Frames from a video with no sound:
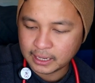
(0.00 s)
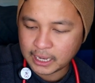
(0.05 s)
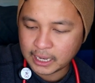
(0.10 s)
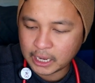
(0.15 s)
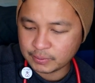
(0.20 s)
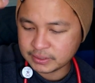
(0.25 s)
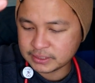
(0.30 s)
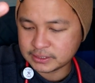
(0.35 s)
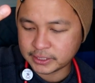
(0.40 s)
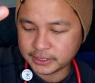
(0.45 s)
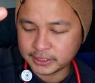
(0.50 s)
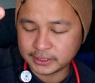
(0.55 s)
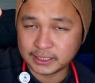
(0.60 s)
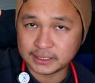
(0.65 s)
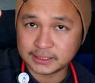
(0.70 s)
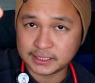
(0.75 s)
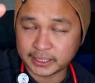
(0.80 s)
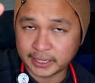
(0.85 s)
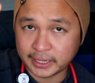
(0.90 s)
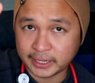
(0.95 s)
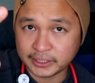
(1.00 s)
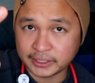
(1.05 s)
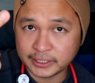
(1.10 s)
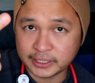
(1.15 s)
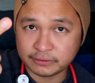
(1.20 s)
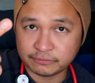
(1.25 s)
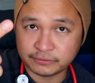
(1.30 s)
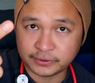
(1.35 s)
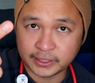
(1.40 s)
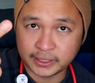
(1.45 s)
How I started as a
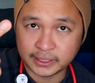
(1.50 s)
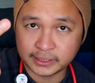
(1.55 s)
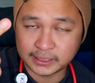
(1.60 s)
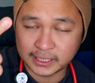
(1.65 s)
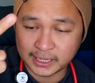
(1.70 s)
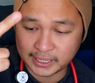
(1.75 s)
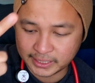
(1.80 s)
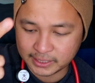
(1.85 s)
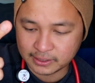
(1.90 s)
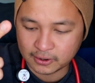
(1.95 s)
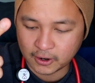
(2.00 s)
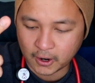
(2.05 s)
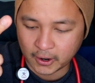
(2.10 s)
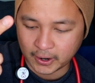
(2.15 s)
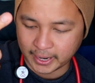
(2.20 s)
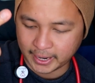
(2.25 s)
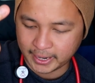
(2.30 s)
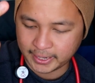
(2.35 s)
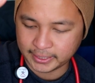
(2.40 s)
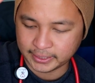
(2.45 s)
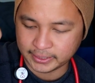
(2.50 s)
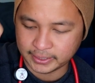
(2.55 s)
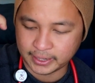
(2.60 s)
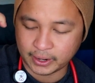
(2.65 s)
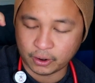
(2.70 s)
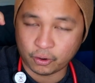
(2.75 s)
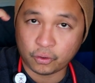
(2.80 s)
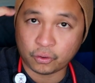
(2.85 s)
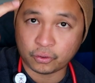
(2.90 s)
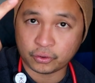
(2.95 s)
caregiver na naging RN
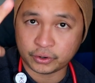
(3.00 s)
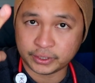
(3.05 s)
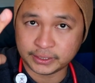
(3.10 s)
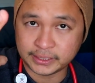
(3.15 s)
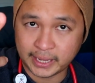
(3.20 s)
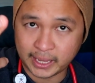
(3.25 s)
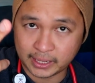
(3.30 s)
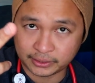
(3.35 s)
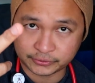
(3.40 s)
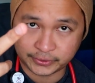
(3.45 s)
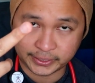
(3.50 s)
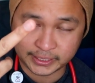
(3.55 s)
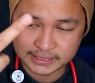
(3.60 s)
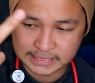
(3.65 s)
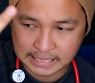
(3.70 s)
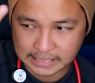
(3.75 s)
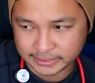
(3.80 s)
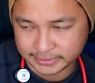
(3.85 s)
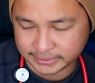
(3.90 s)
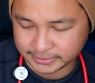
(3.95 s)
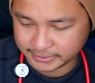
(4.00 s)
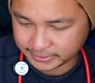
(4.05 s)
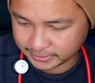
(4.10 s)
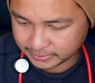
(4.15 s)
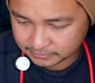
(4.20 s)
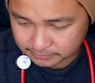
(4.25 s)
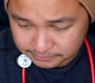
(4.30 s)
or the healthcare aid salary?